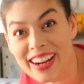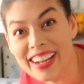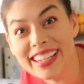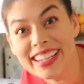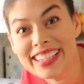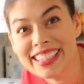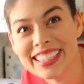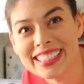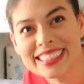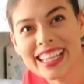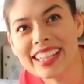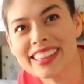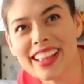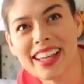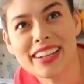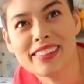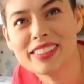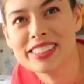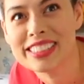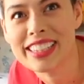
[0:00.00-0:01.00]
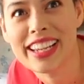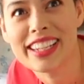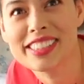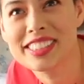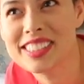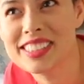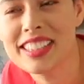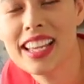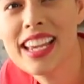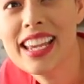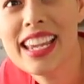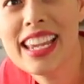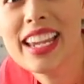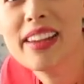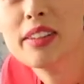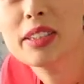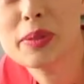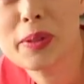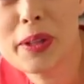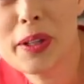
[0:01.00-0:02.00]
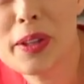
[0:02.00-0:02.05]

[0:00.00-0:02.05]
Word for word: running because I thought it was like, it was